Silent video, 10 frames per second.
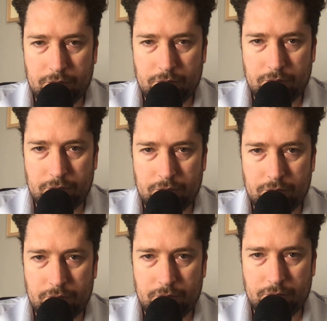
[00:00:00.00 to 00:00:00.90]

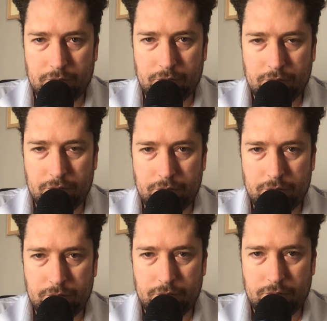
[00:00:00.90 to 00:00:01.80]

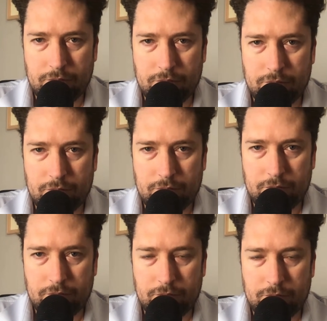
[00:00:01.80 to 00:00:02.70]

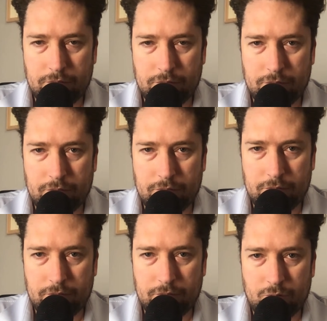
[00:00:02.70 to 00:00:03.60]

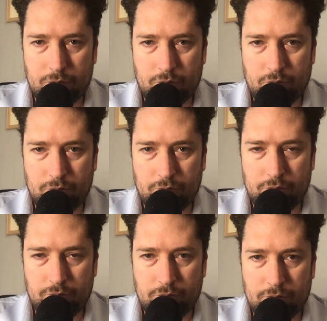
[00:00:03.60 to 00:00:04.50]

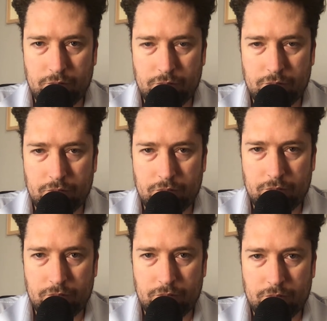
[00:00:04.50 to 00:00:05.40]

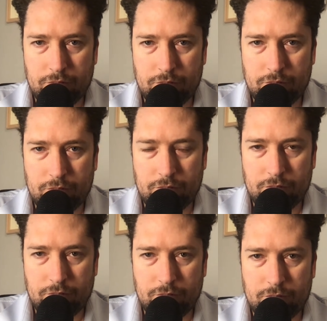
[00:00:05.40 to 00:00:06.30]

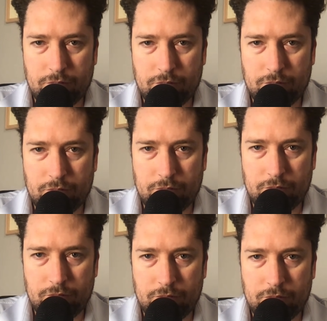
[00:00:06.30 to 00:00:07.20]

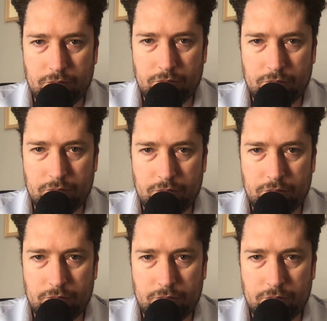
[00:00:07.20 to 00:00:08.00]
The person shown says nothing.